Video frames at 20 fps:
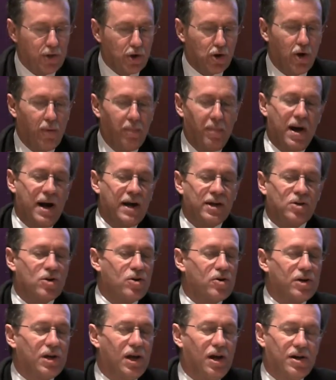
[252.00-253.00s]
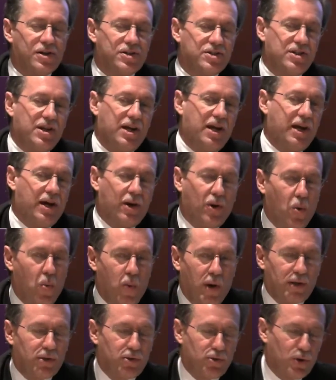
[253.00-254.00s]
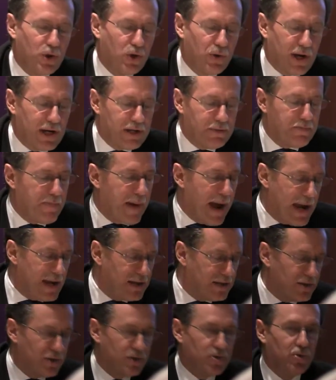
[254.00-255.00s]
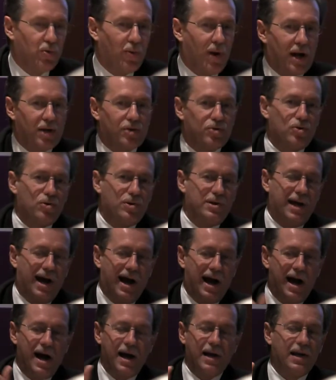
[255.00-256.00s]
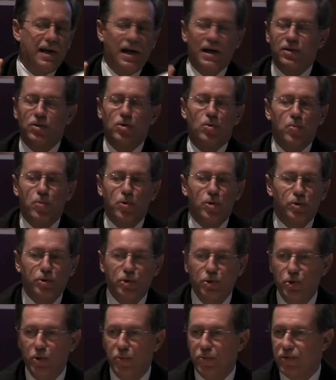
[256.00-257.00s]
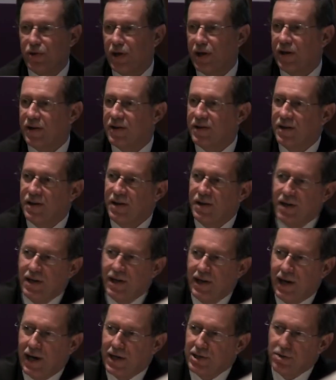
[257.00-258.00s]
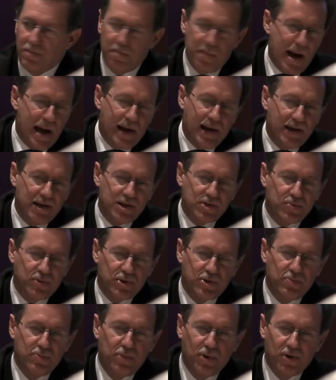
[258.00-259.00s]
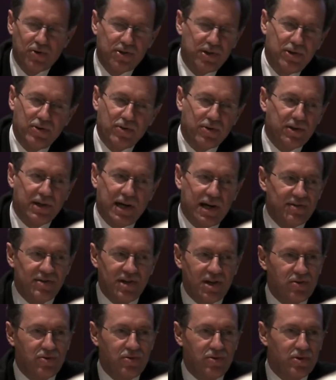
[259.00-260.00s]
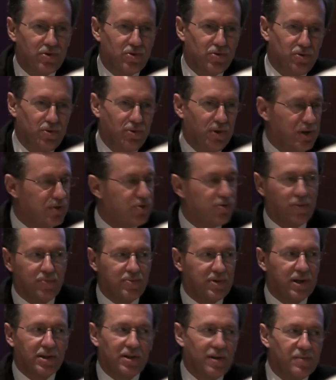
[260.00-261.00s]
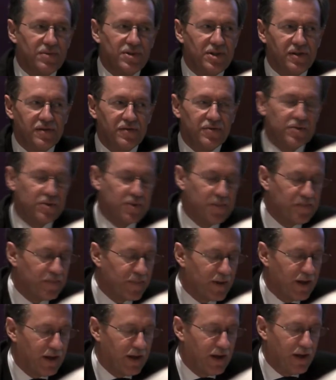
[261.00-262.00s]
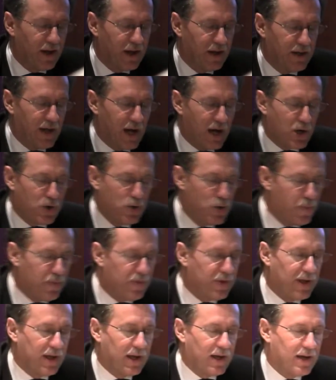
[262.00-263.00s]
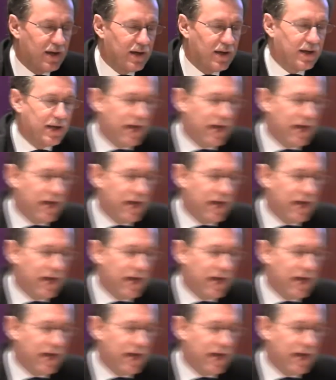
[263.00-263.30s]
The Combined Code last year went to great pains to actually highlight the word groupthink as a malaise which boards and organizations should not subject themselves to. Now, groupthink